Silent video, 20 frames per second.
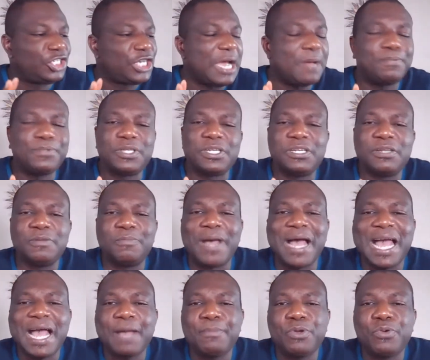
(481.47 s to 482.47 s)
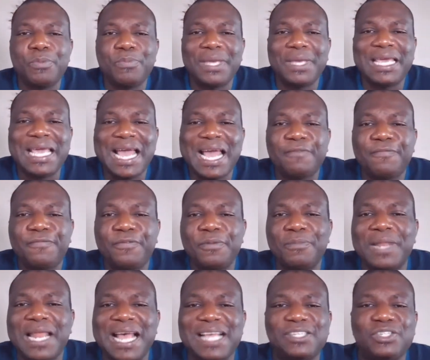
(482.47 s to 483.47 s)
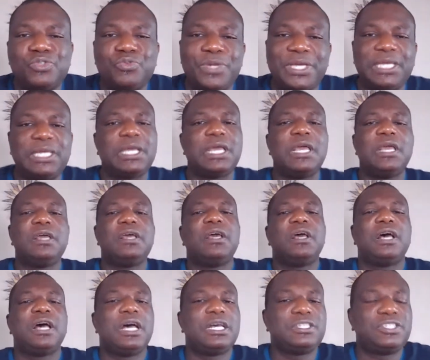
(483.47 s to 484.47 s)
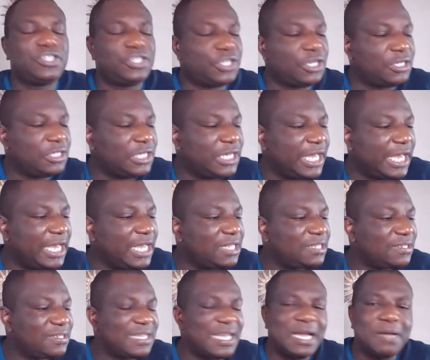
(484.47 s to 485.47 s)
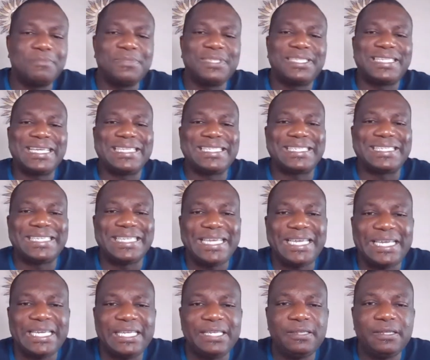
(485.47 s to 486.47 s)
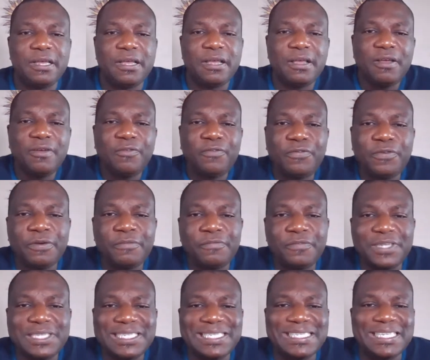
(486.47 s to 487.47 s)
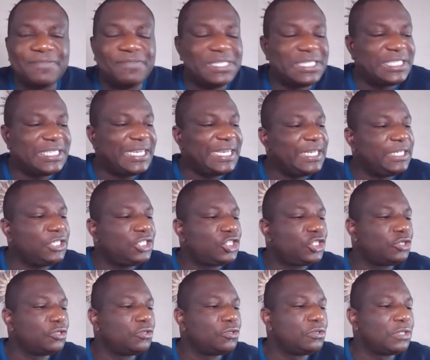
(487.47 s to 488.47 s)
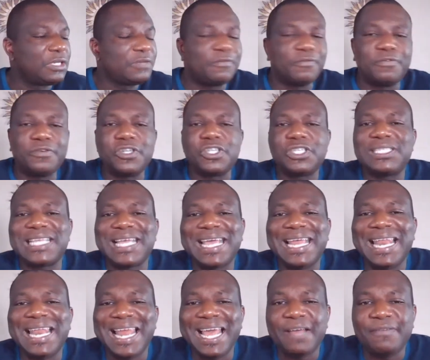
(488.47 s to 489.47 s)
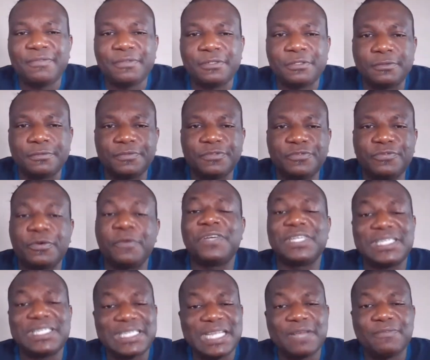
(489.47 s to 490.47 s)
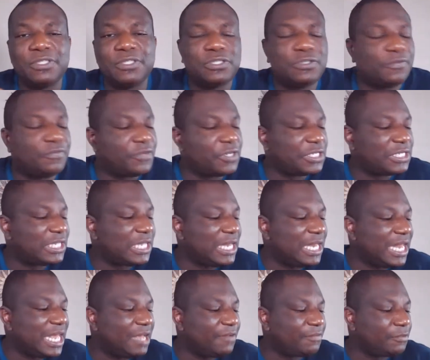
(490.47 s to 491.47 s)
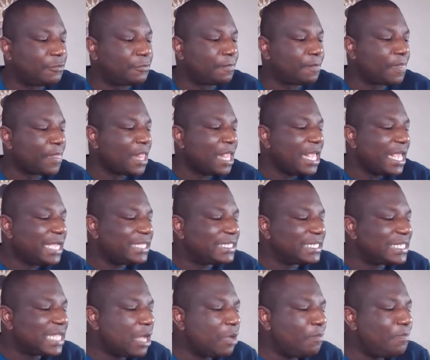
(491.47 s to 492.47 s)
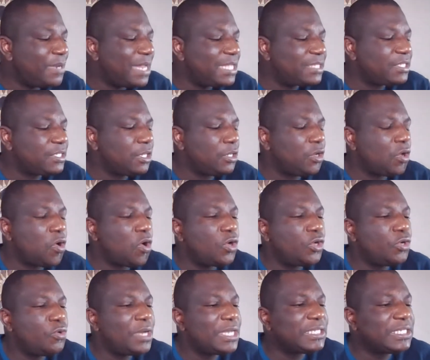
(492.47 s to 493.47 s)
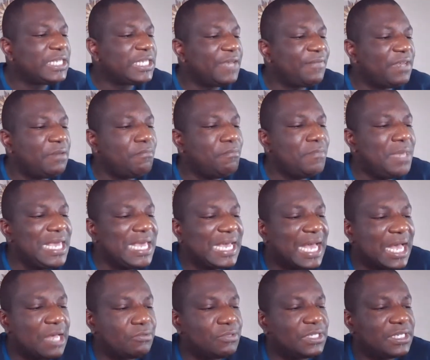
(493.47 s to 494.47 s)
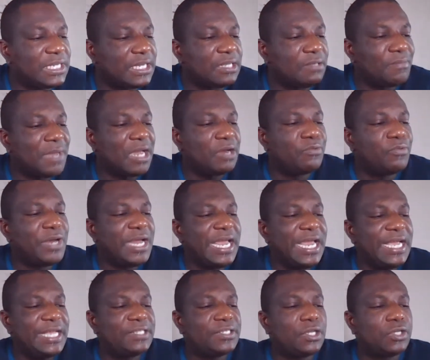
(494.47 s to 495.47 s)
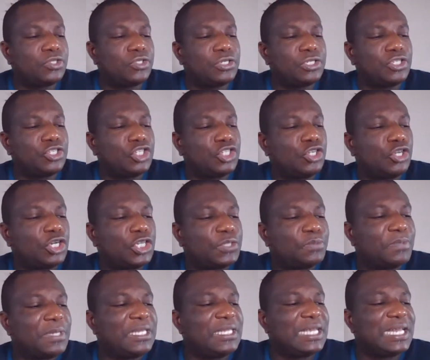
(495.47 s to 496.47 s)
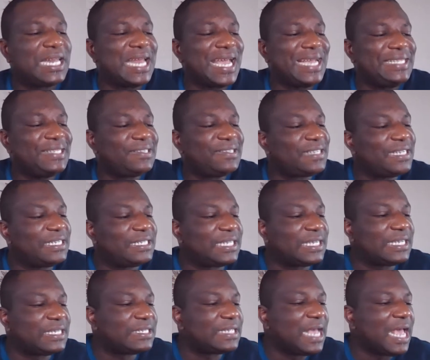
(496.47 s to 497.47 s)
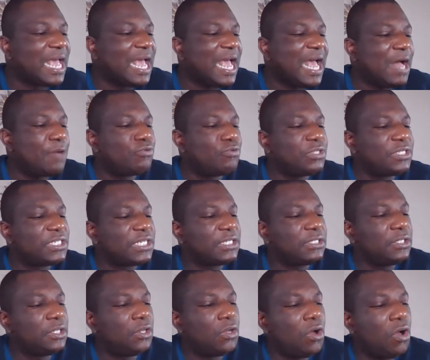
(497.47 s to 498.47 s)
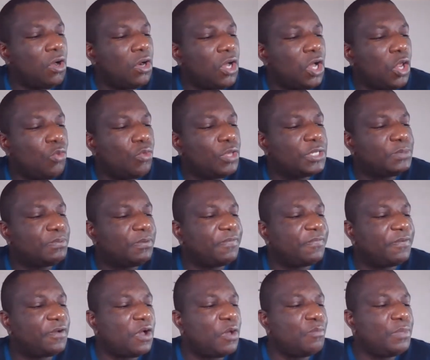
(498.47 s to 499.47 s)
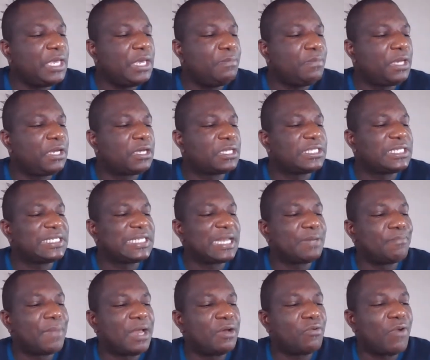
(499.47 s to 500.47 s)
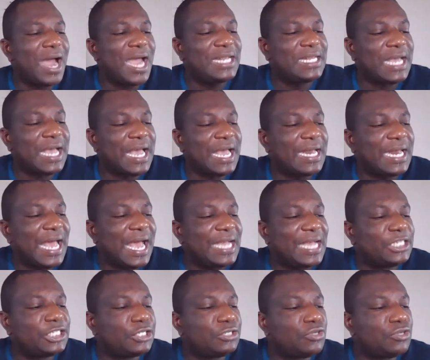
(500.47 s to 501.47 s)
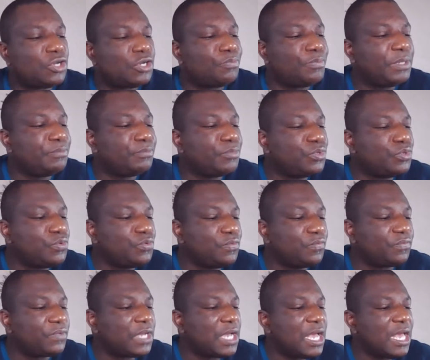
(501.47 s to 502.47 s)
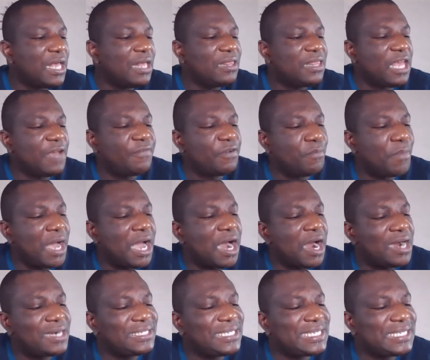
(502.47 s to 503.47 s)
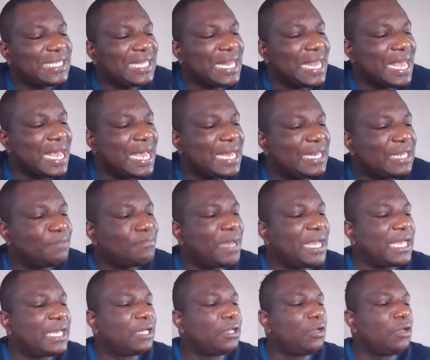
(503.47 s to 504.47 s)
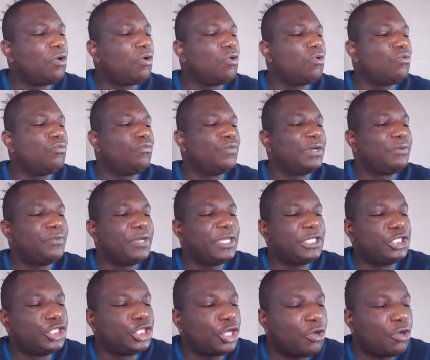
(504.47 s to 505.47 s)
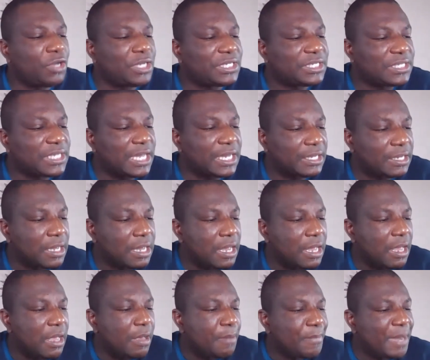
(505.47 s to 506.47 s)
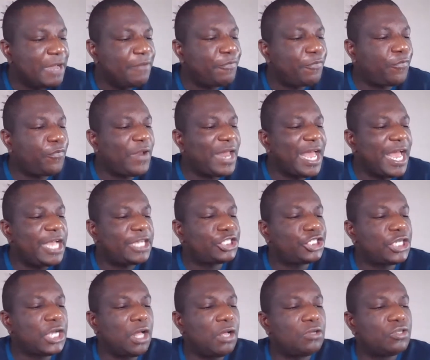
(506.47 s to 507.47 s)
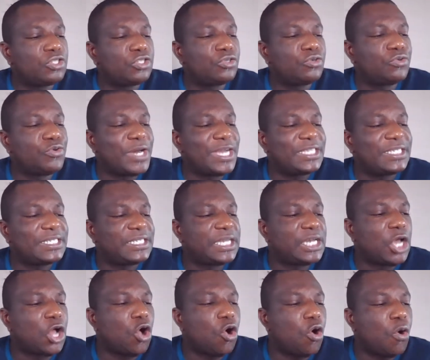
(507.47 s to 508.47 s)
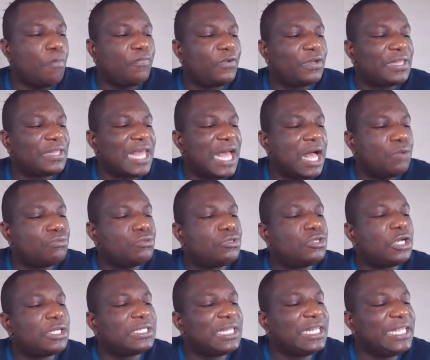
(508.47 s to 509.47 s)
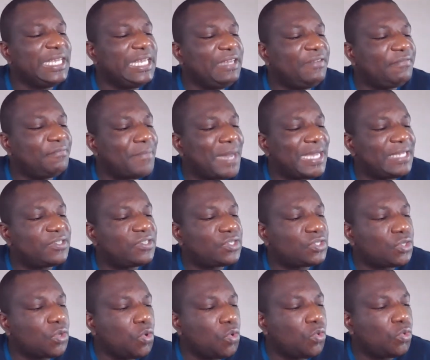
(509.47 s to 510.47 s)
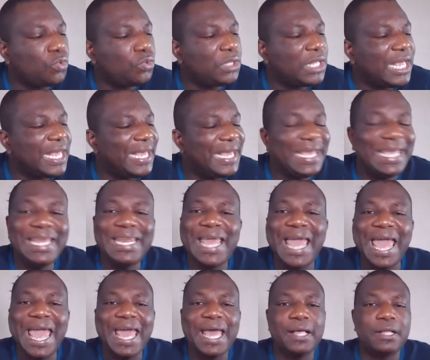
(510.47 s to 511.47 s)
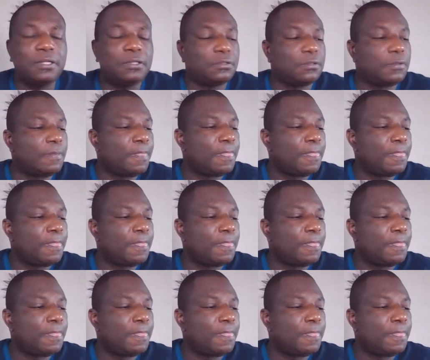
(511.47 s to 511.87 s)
chapter in the Bible we began from last week, uh, Sunday, Psalm 16, from verse 17 to verse 11. From verse 7 to verse 11. It says, I'll bless the Lord who has given me counsel. My reins also instruct me in the ninth seasons. I will set the Lord always before me because he's at my right hand. I shall not be moved. Therefore, my heart is glad and my glory rejoiceth. My flesh also rests in hope, for thou wilt not leave my soul in hell,